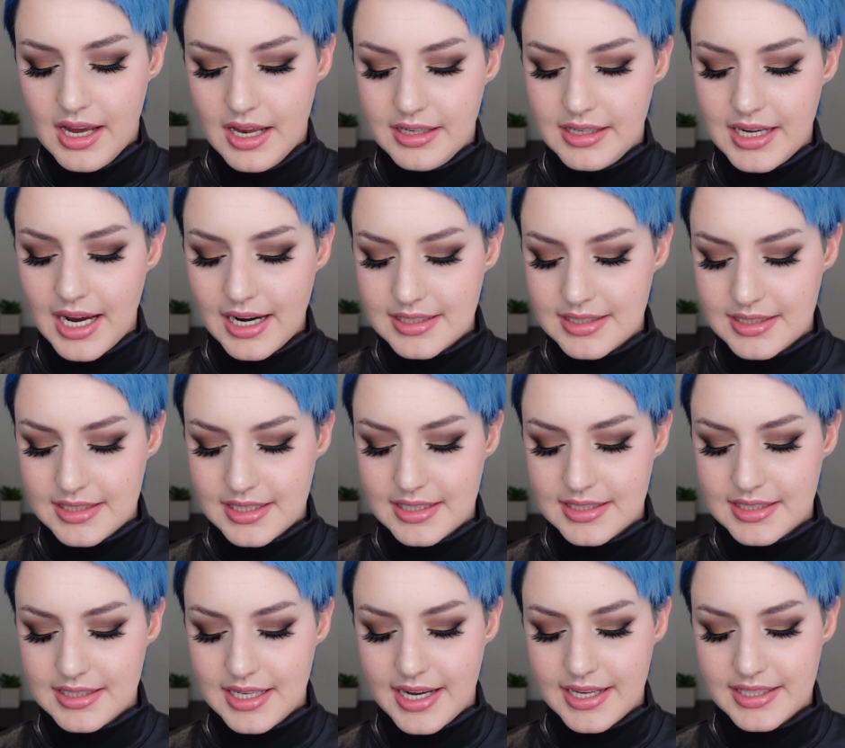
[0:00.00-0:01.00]
Next
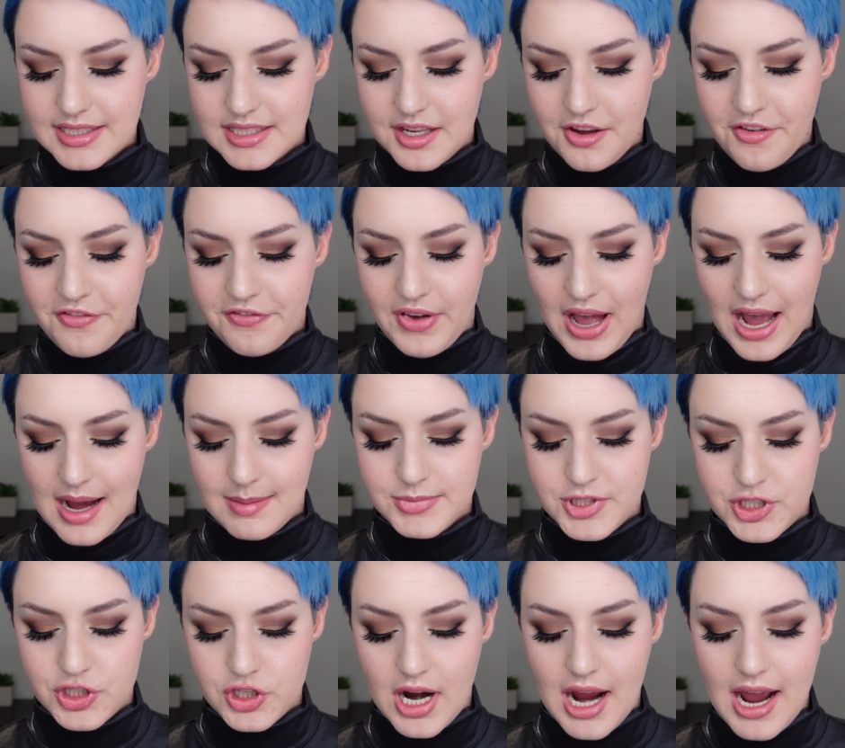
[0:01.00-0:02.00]
is It's
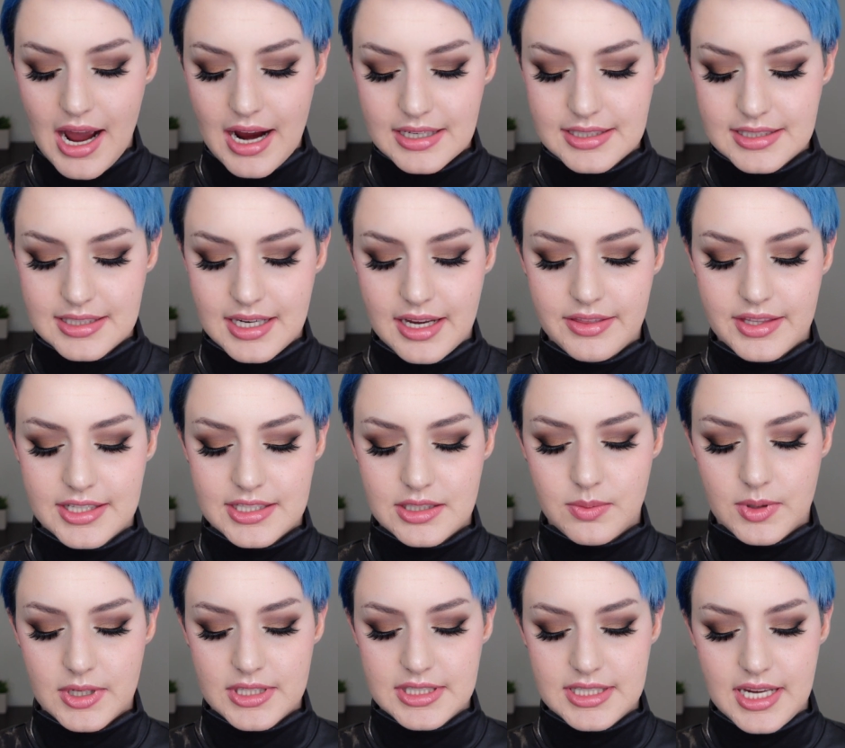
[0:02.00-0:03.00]
Fabstract, and this
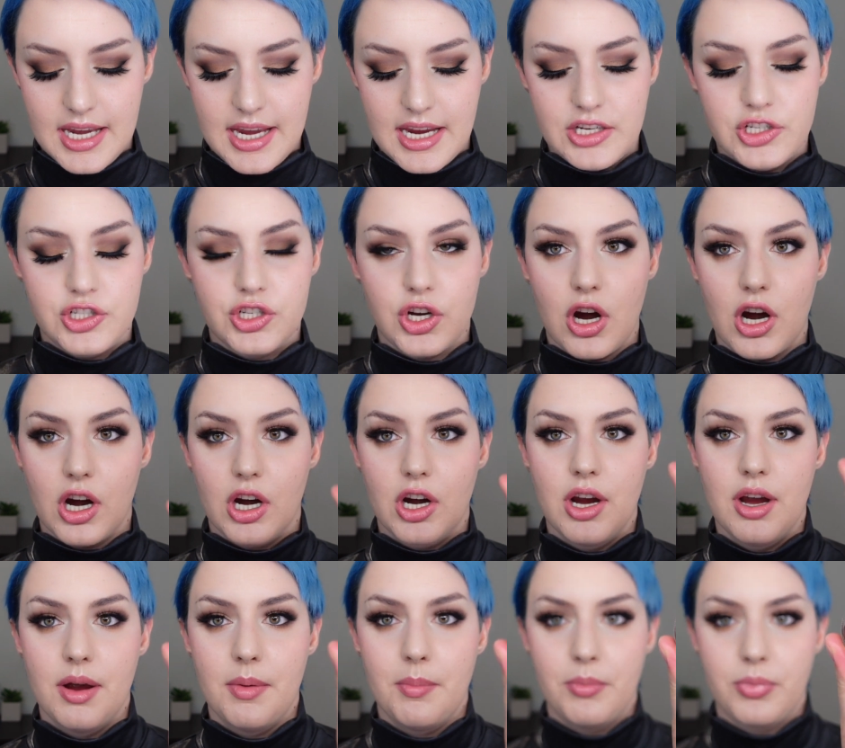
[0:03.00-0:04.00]
one's a dark
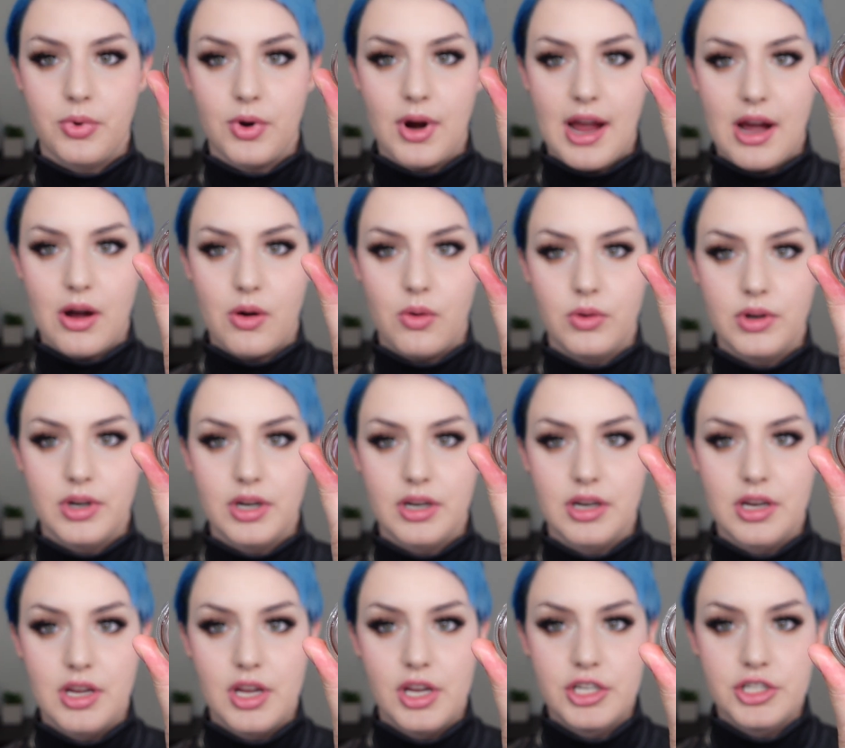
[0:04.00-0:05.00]
brown
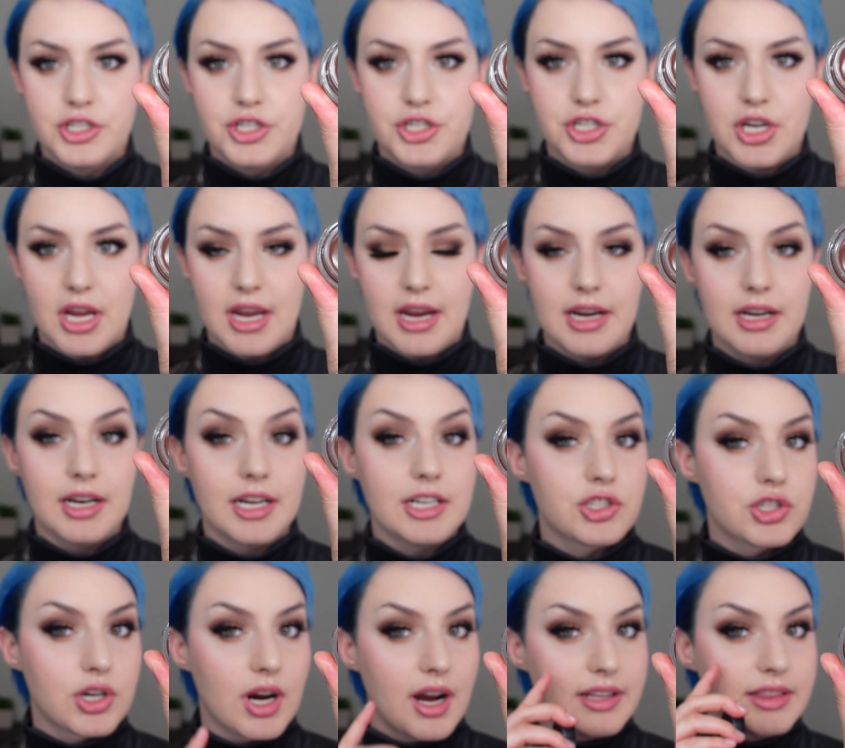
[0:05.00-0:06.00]
shade. I
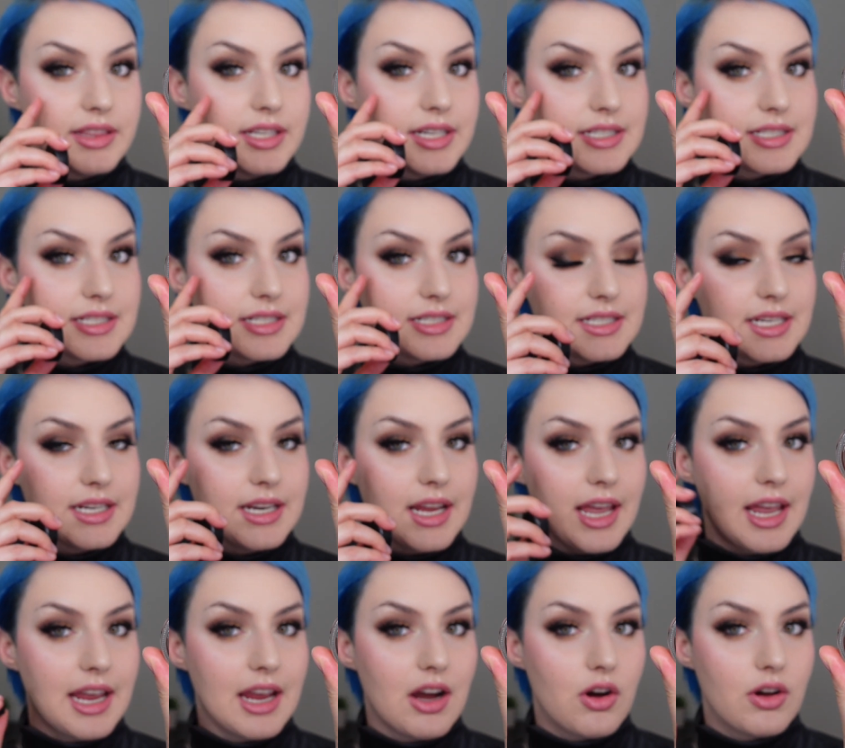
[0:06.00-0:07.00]
tried this
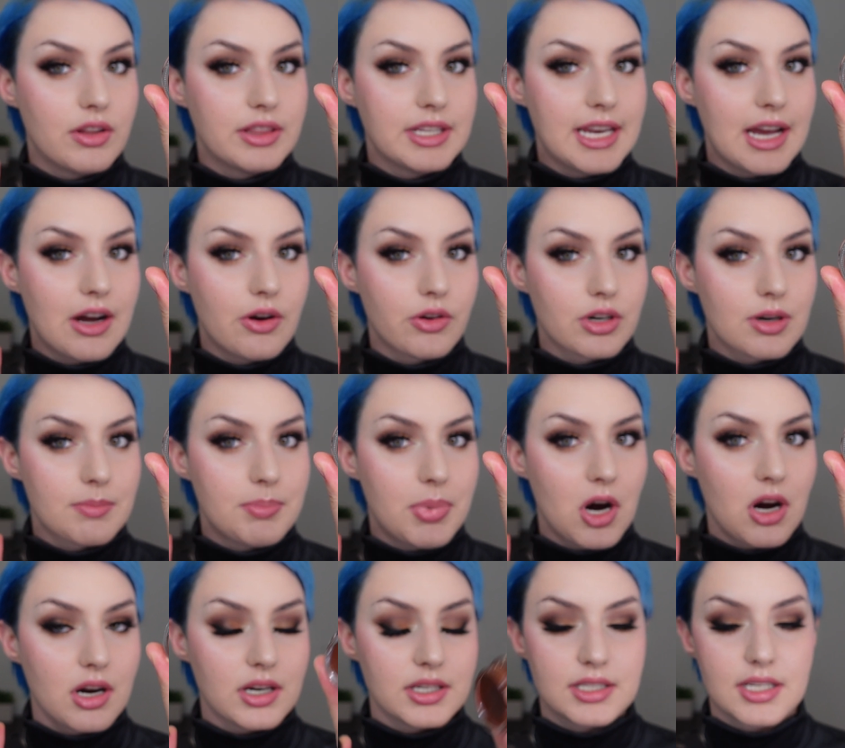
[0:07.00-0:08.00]
today on the outer
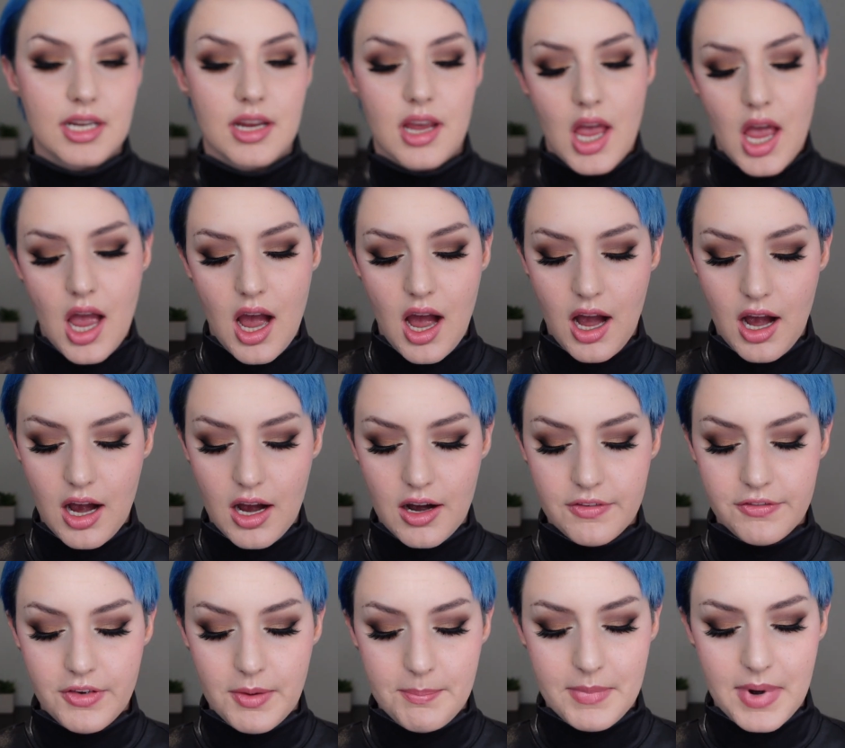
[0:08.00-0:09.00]
part
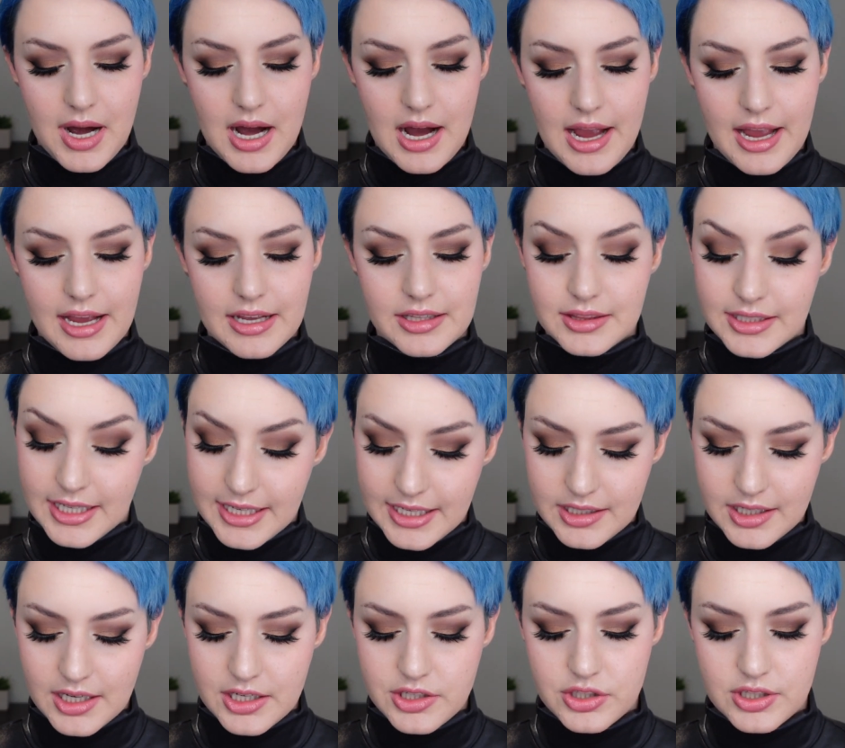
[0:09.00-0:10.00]
of my
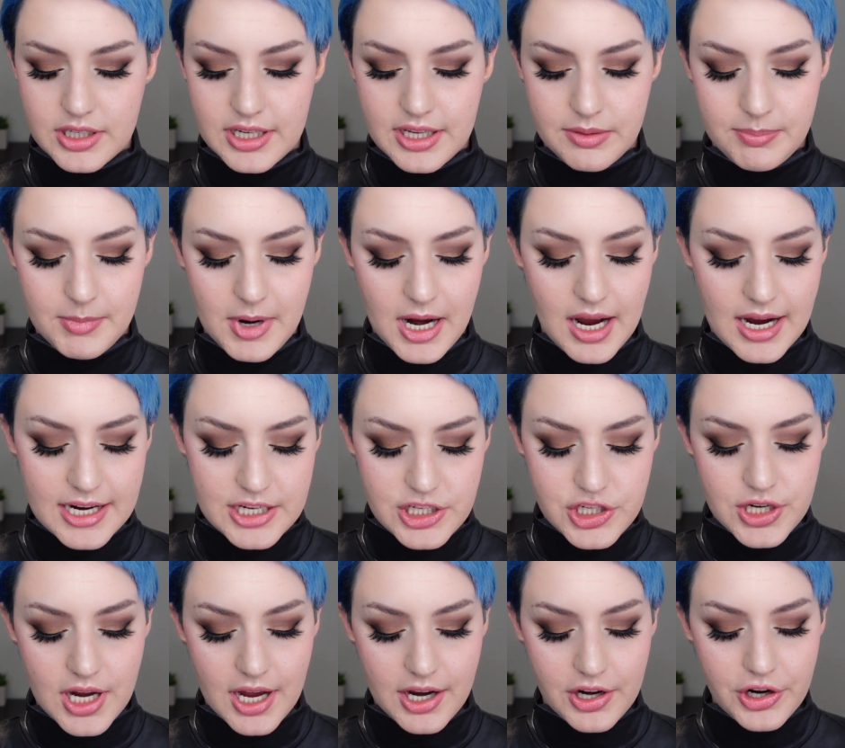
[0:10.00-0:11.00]
lid underneath my
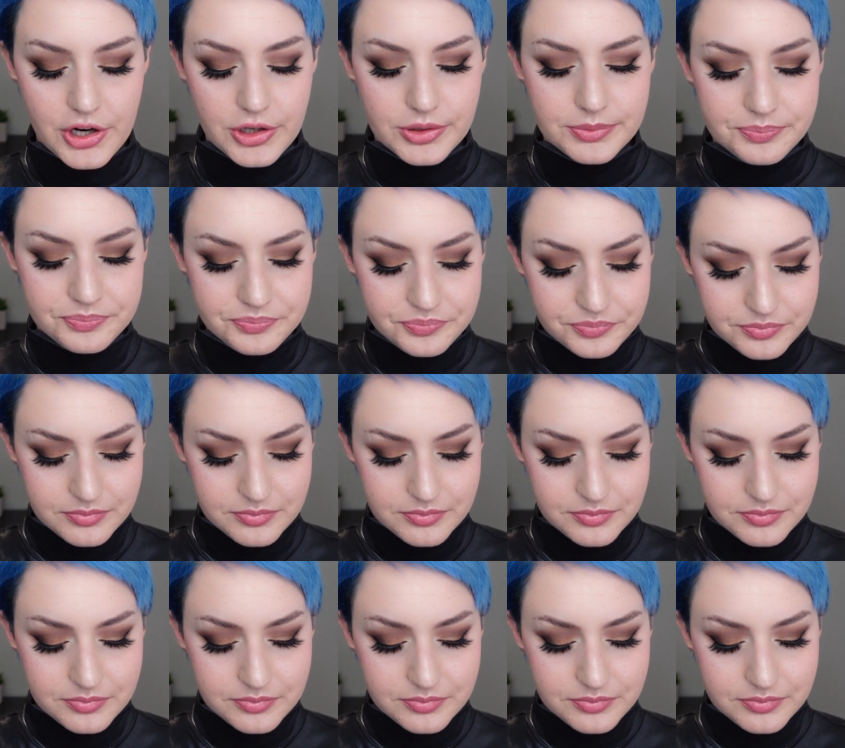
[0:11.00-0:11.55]
eyeshadow.